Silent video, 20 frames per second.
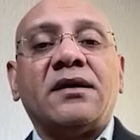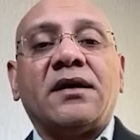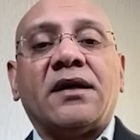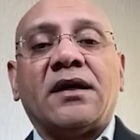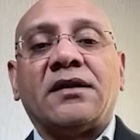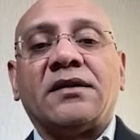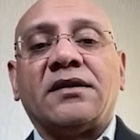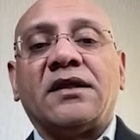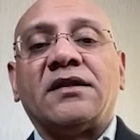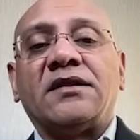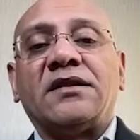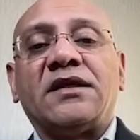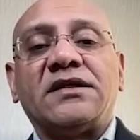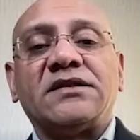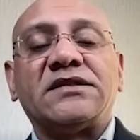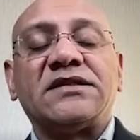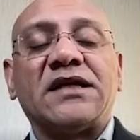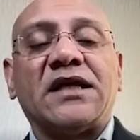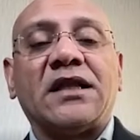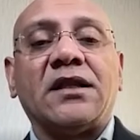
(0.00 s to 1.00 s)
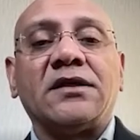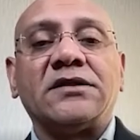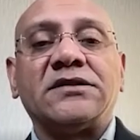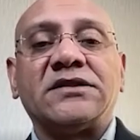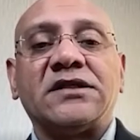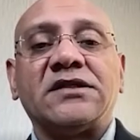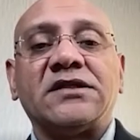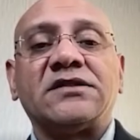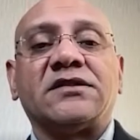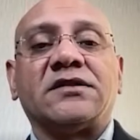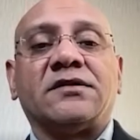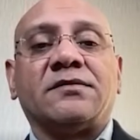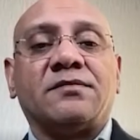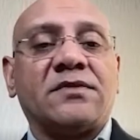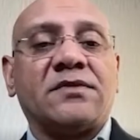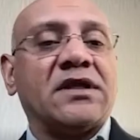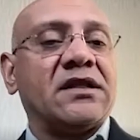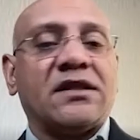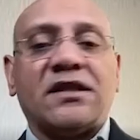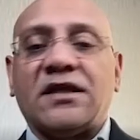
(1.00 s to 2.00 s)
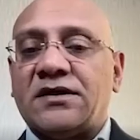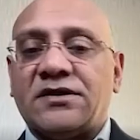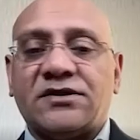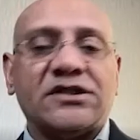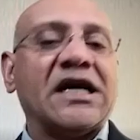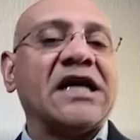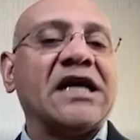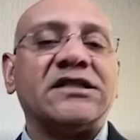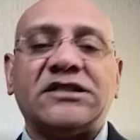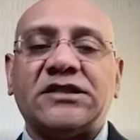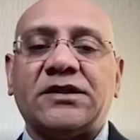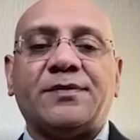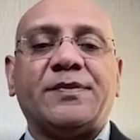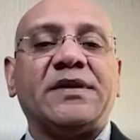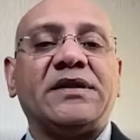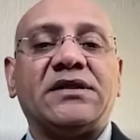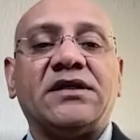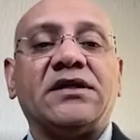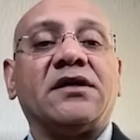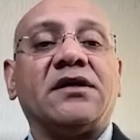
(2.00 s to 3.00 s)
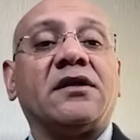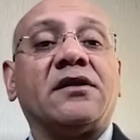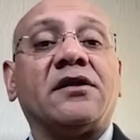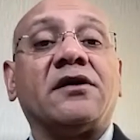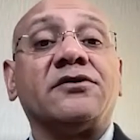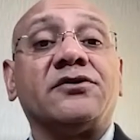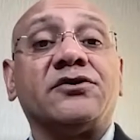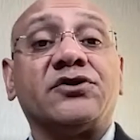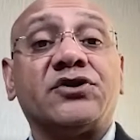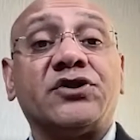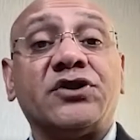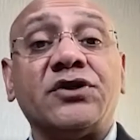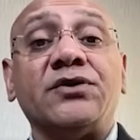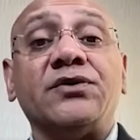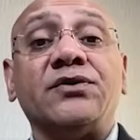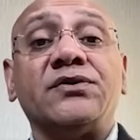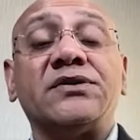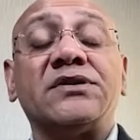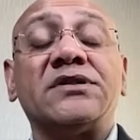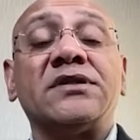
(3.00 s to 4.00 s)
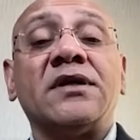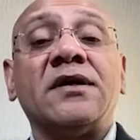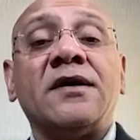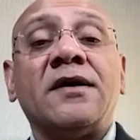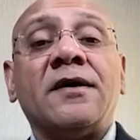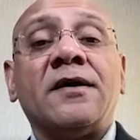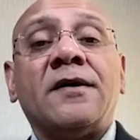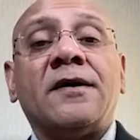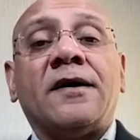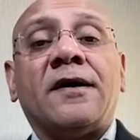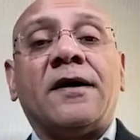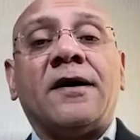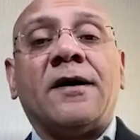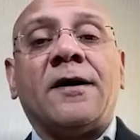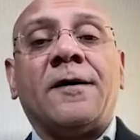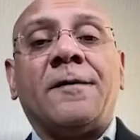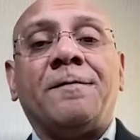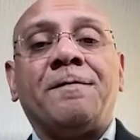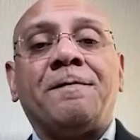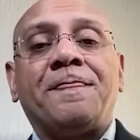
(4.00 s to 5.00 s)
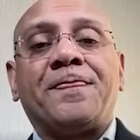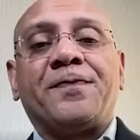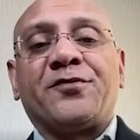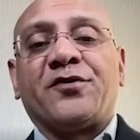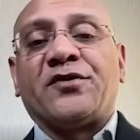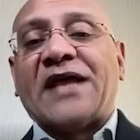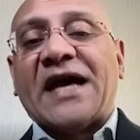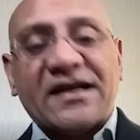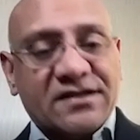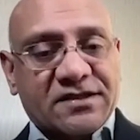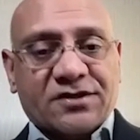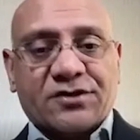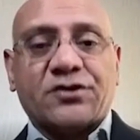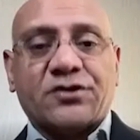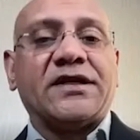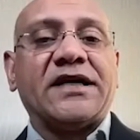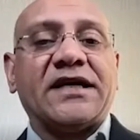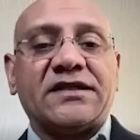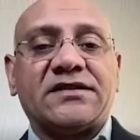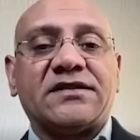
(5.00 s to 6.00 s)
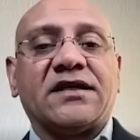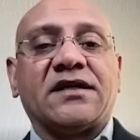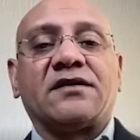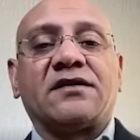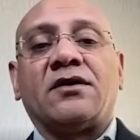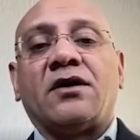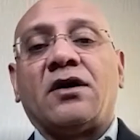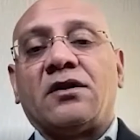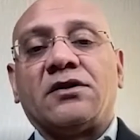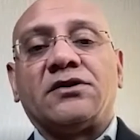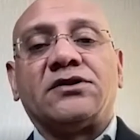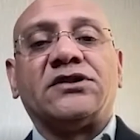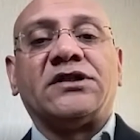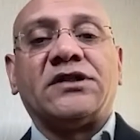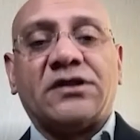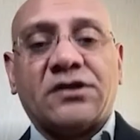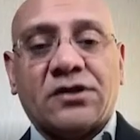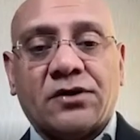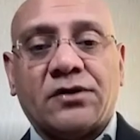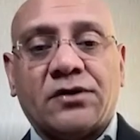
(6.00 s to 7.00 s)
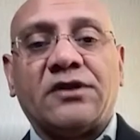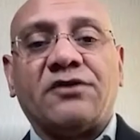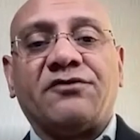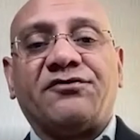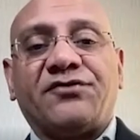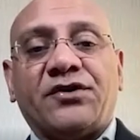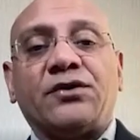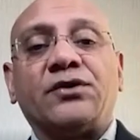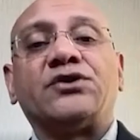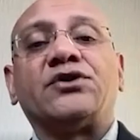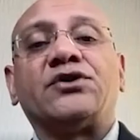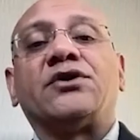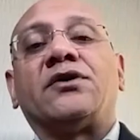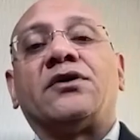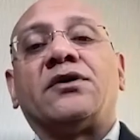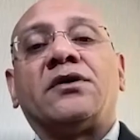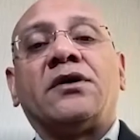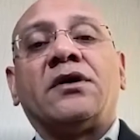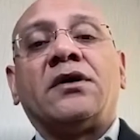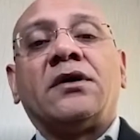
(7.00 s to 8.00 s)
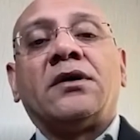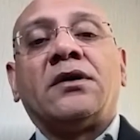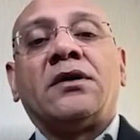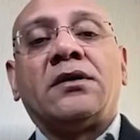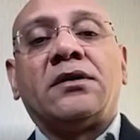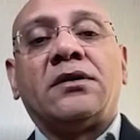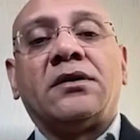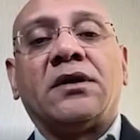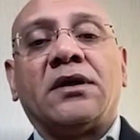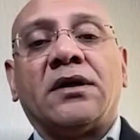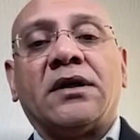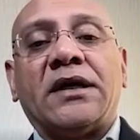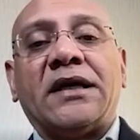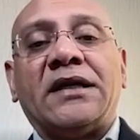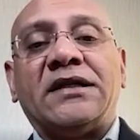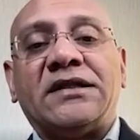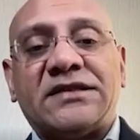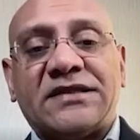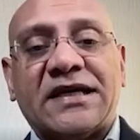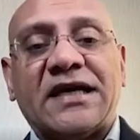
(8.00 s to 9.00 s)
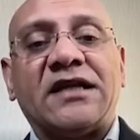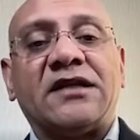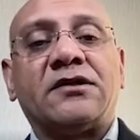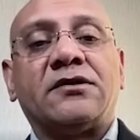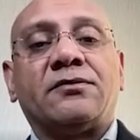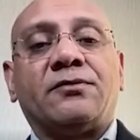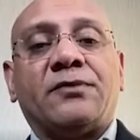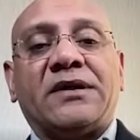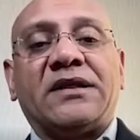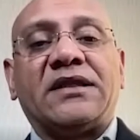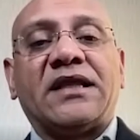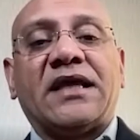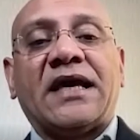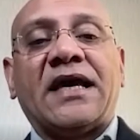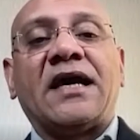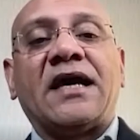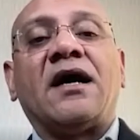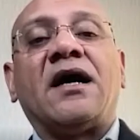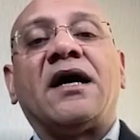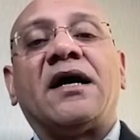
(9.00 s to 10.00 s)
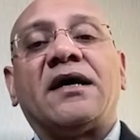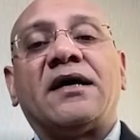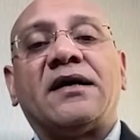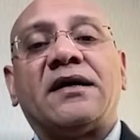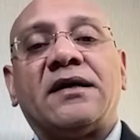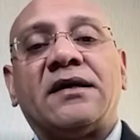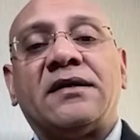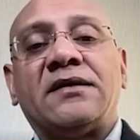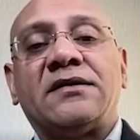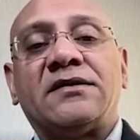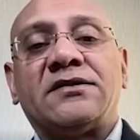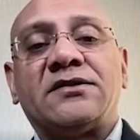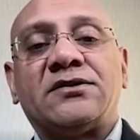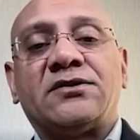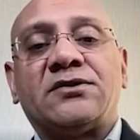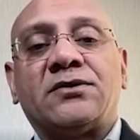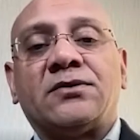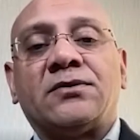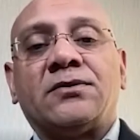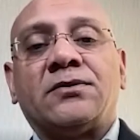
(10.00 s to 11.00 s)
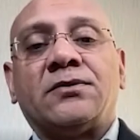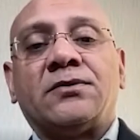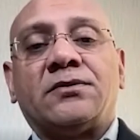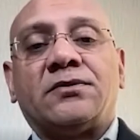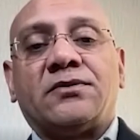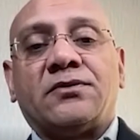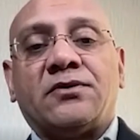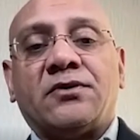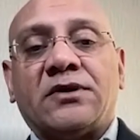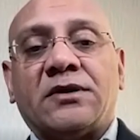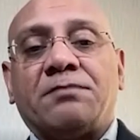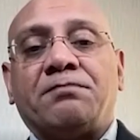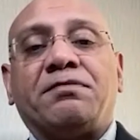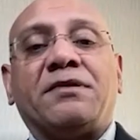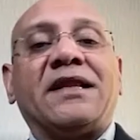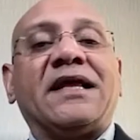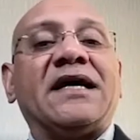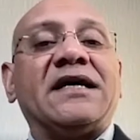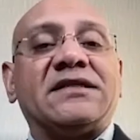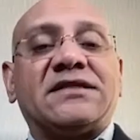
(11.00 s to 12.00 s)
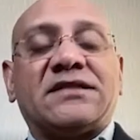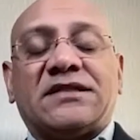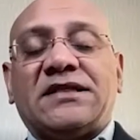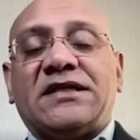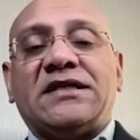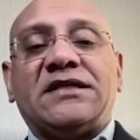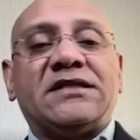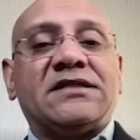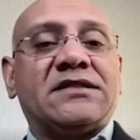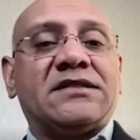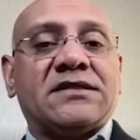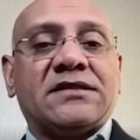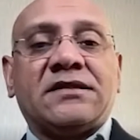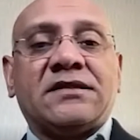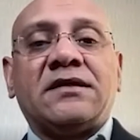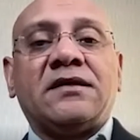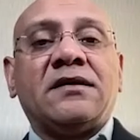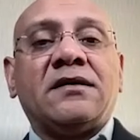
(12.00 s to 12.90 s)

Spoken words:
And then they sell a system that then ChatGPT and others use. So that is today's technology. You know, in the future, the intent with AI is to replace these